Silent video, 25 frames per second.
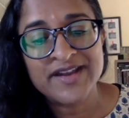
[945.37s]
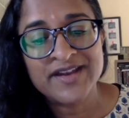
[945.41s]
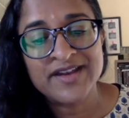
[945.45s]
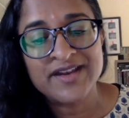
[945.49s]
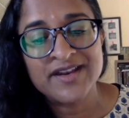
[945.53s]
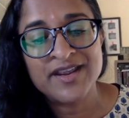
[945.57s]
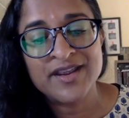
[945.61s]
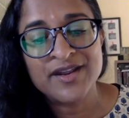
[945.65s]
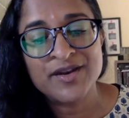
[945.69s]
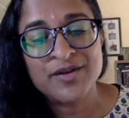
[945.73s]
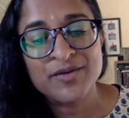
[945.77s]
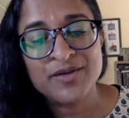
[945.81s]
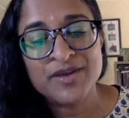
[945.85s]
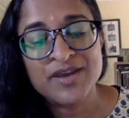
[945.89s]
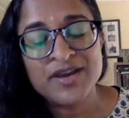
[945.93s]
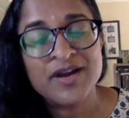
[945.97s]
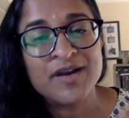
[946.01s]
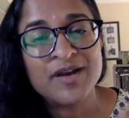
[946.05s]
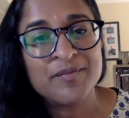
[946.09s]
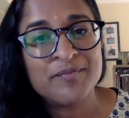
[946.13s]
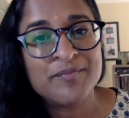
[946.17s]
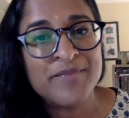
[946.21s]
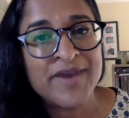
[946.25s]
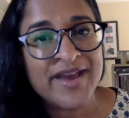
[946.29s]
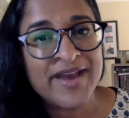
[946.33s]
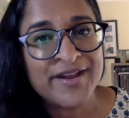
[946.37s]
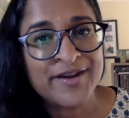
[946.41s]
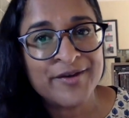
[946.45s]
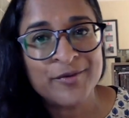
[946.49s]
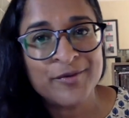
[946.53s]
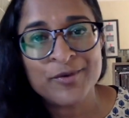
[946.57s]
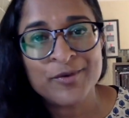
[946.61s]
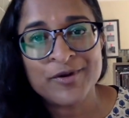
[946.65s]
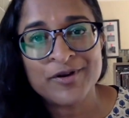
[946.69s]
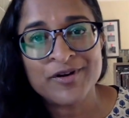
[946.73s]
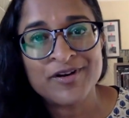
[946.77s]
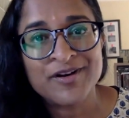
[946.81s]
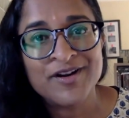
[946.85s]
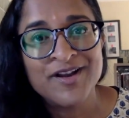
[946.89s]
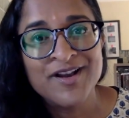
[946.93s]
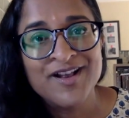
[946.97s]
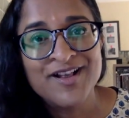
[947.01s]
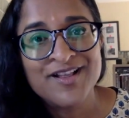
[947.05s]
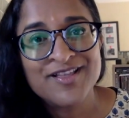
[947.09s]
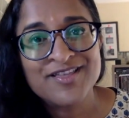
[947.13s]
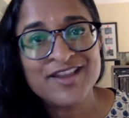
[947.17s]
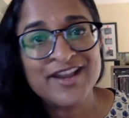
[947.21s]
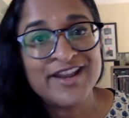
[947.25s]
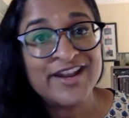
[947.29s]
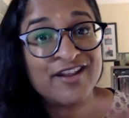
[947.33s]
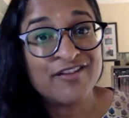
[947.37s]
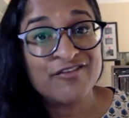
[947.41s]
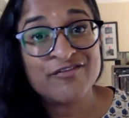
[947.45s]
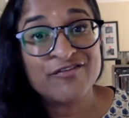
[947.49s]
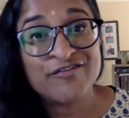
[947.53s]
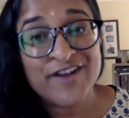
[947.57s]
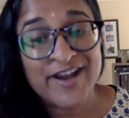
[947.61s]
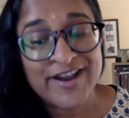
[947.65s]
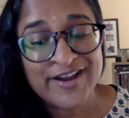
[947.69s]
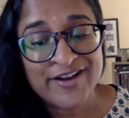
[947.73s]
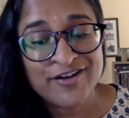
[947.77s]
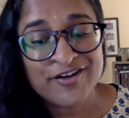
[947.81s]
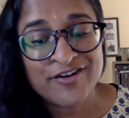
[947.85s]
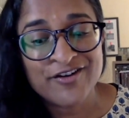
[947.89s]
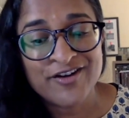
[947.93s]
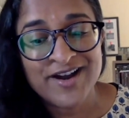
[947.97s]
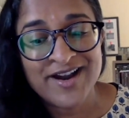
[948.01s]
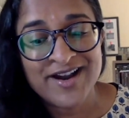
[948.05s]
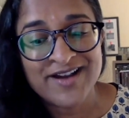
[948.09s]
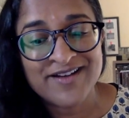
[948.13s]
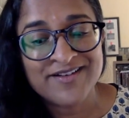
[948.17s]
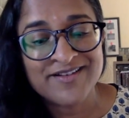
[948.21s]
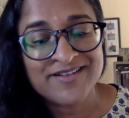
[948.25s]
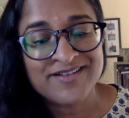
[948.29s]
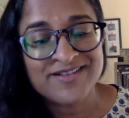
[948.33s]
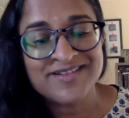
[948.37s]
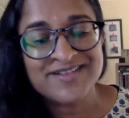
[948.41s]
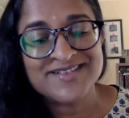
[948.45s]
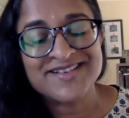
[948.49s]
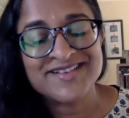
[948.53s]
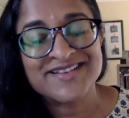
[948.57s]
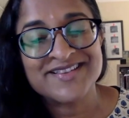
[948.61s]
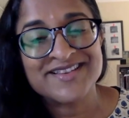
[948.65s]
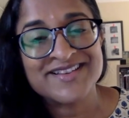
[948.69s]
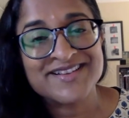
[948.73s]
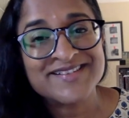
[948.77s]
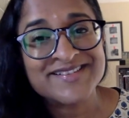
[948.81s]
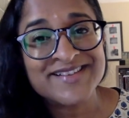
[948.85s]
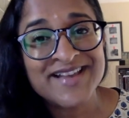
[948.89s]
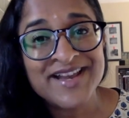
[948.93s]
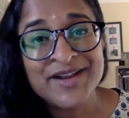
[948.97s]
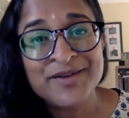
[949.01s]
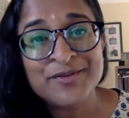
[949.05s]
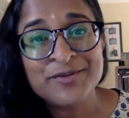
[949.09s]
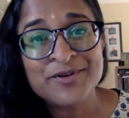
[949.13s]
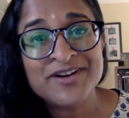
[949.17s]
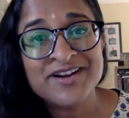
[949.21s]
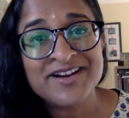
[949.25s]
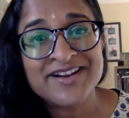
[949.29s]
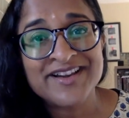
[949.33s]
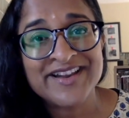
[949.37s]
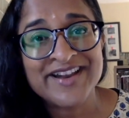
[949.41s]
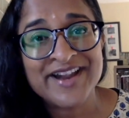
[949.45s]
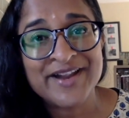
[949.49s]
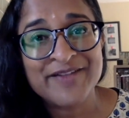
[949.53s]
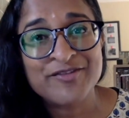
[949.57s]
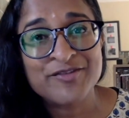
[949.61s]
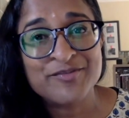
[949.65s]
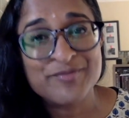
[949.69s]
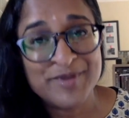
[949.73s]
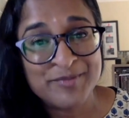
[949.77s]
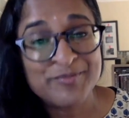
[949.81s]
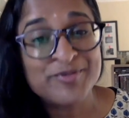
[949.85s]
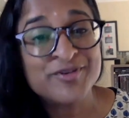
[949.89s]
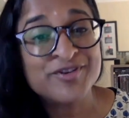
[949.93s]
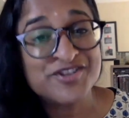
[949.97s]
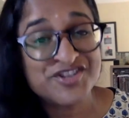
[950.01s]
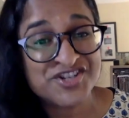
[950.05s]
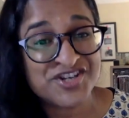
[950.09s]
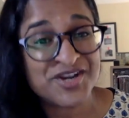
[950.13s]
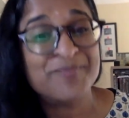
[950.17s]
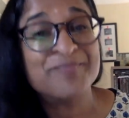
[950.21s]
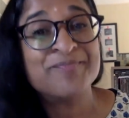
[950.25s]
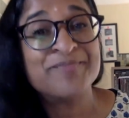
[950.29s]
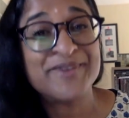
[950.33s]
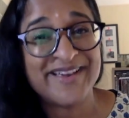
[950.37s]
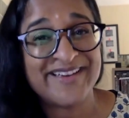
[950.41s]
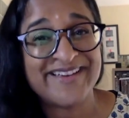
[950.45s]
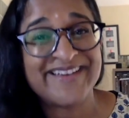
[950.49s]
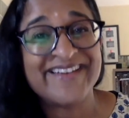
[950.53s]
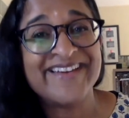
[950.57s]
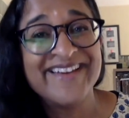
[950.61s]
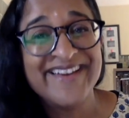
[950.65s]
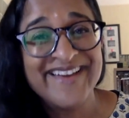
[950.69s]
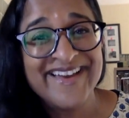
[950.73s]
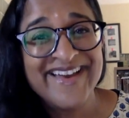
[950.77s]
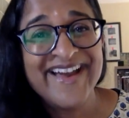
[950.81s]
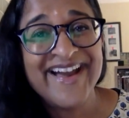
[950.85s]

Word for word: and, you know, young men were lighting firecrackers on the sidewalk. And I remember jumping.